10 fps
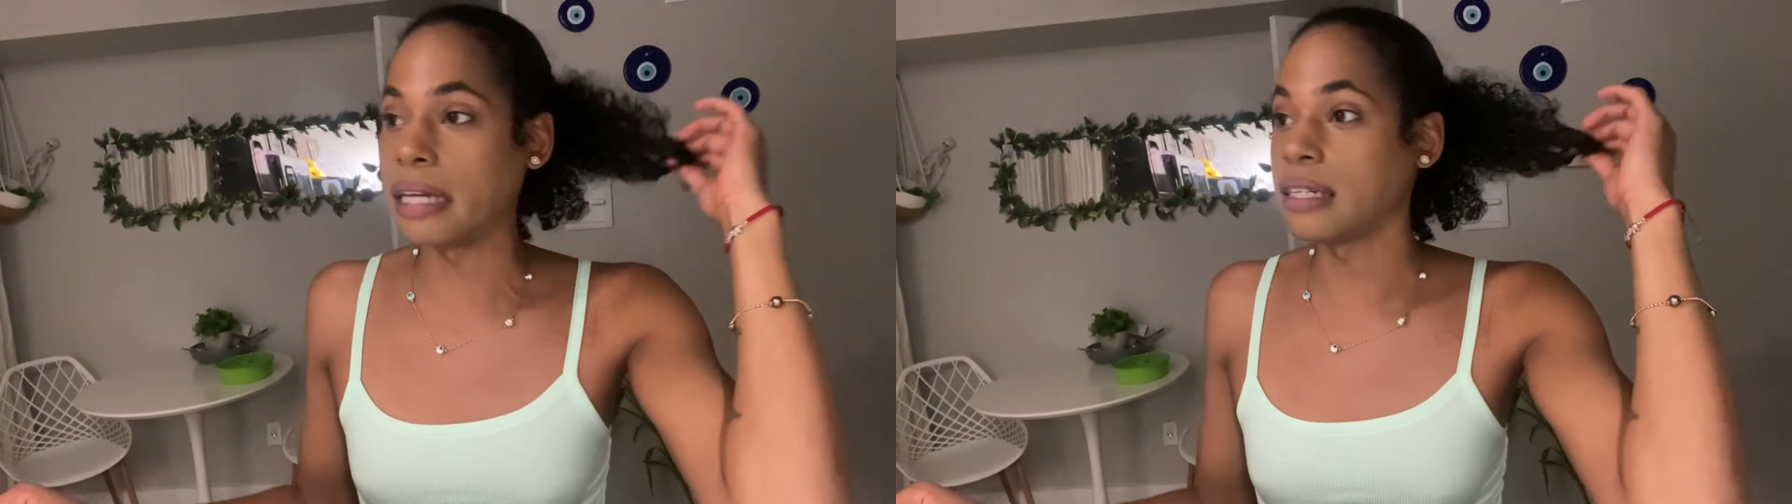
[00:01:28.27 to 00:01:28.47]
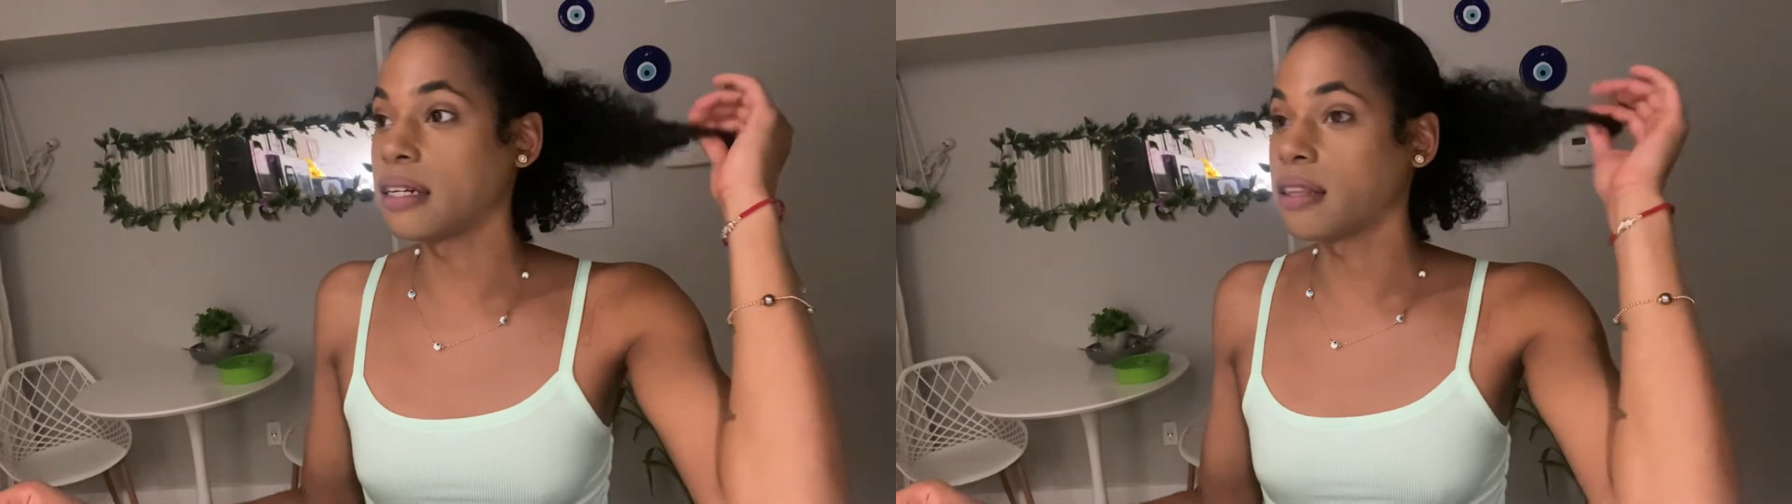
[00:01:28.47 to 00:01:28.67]

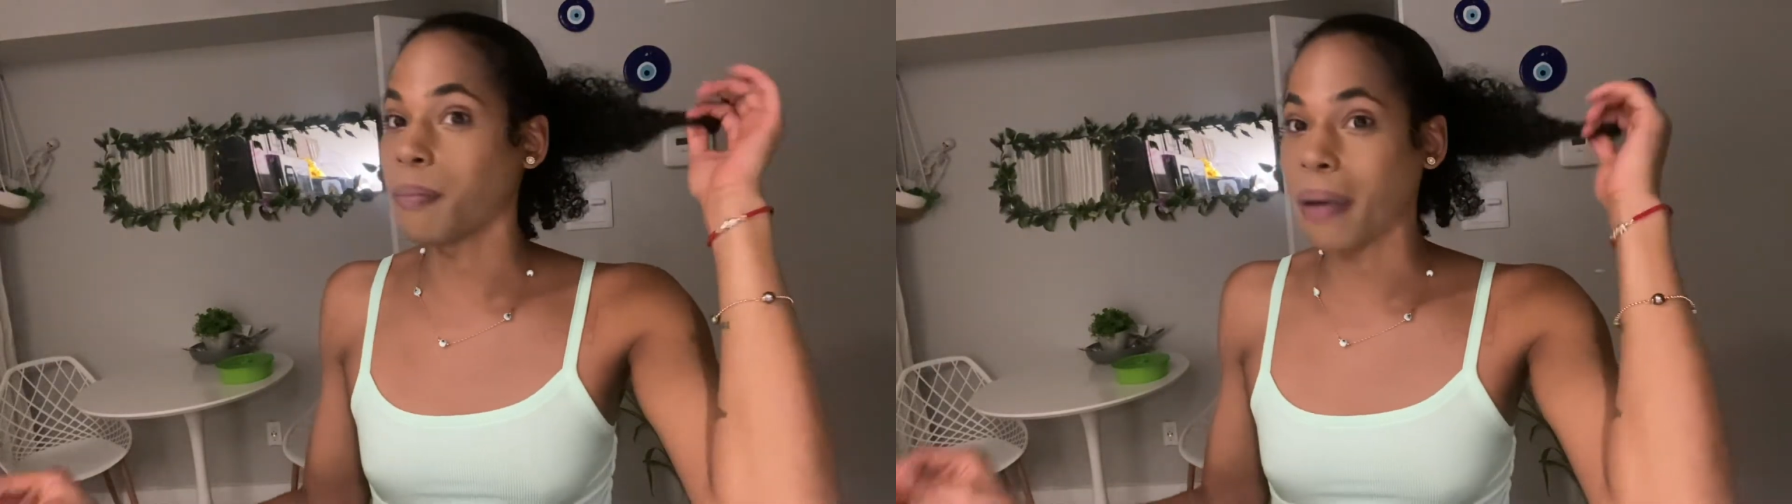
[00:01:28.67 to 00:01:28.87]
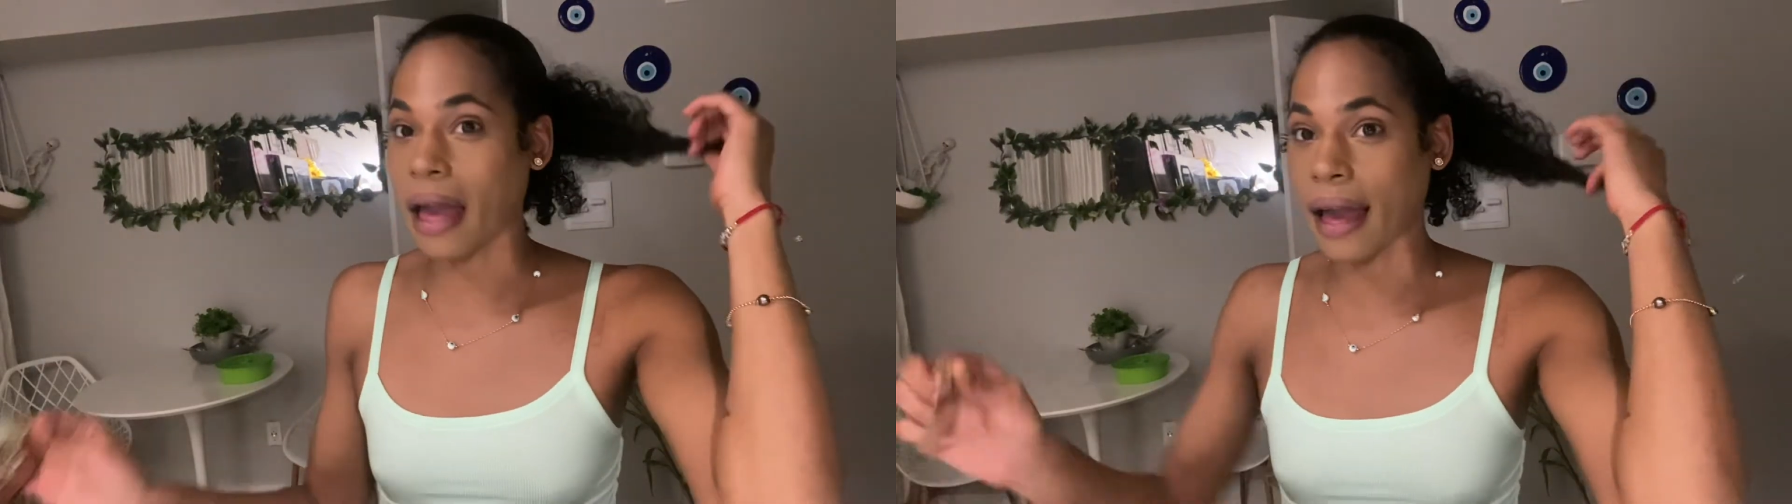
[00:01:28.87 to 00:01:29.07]
did in the
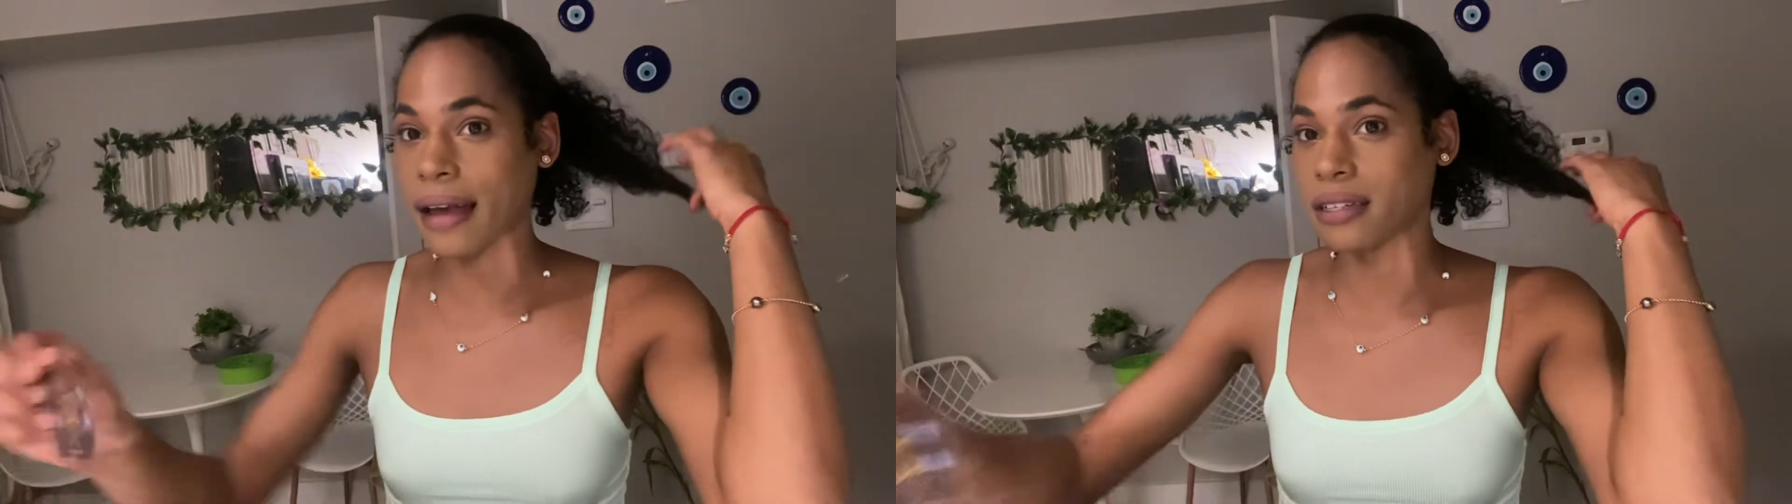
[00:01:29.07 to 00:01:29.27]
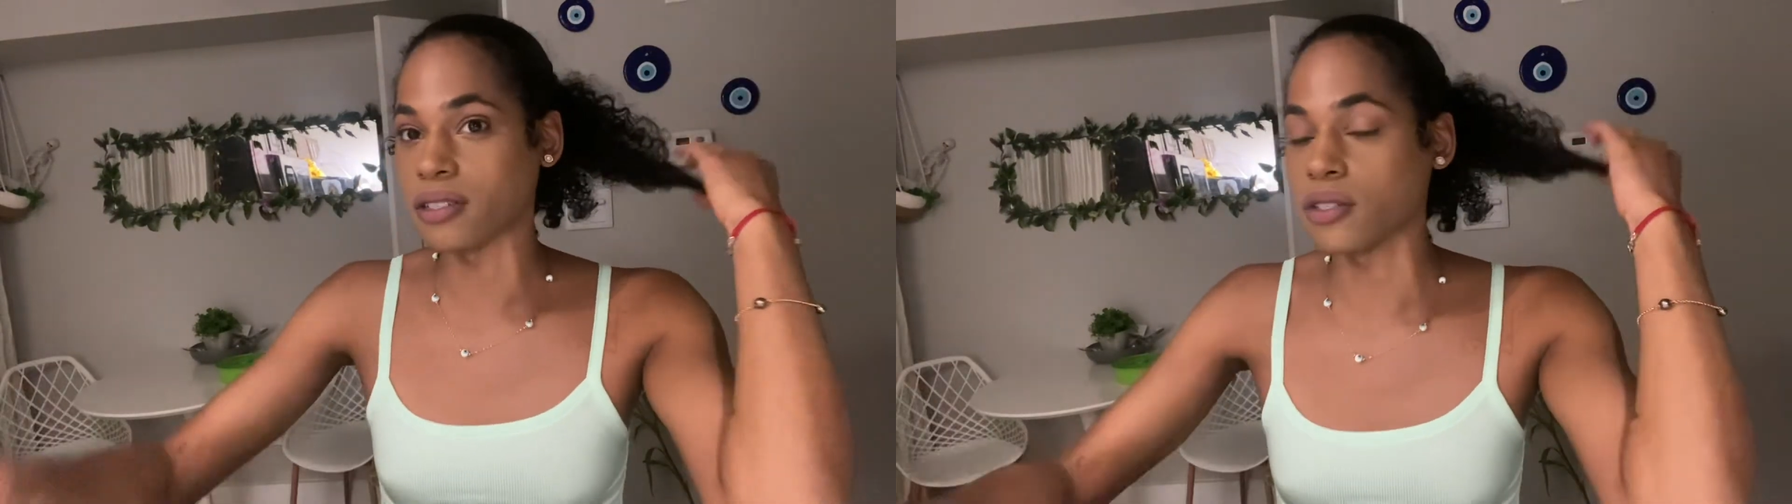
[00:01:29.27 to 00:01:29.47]

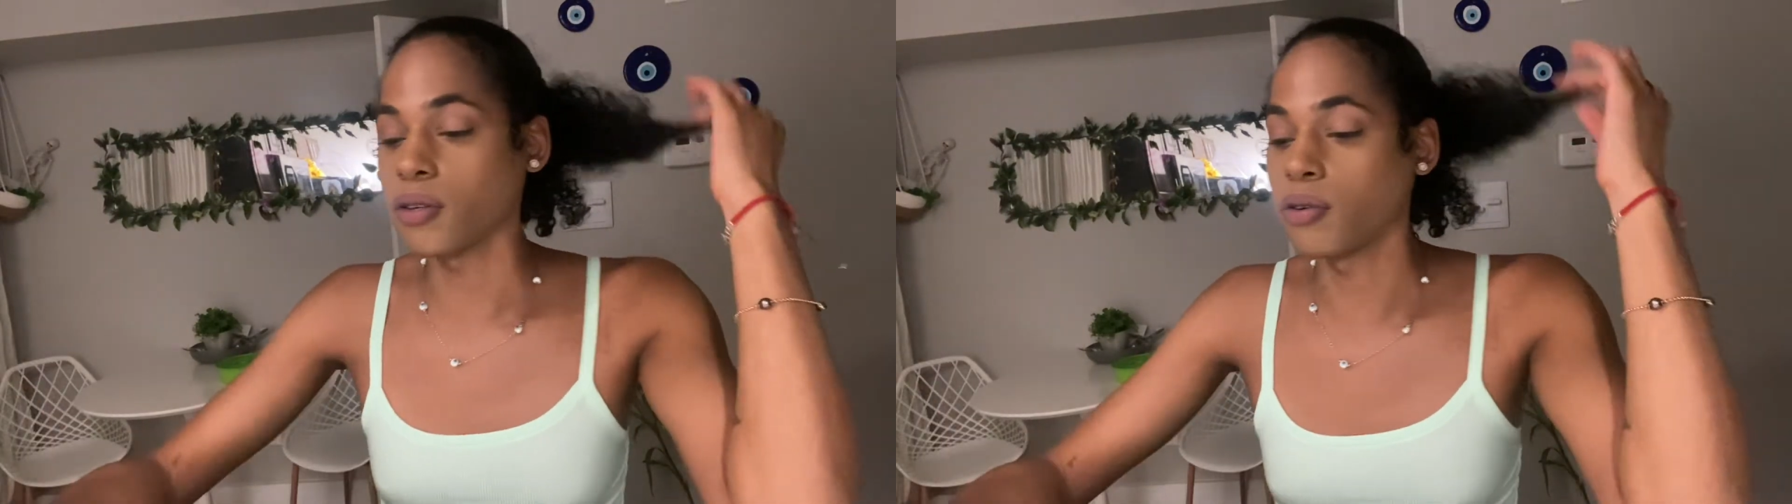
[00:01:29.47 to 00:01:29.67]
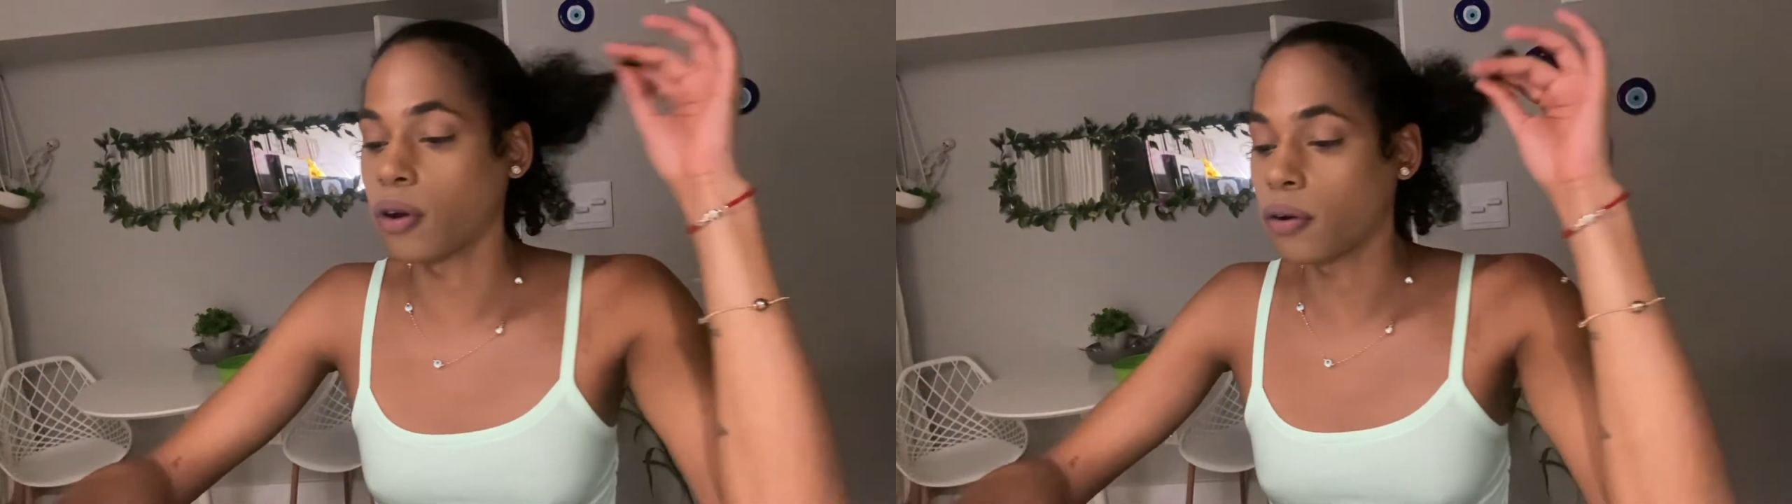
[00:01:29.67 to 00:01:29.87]
past, you
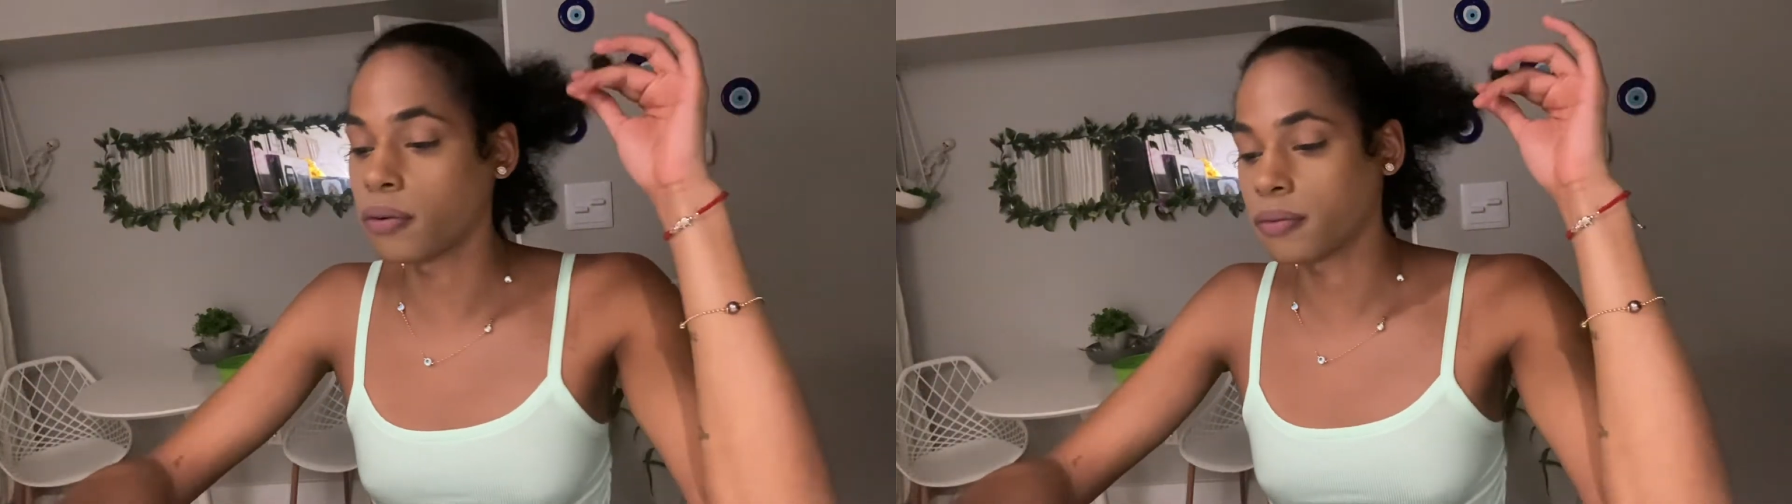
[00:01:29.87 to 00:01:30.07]
know,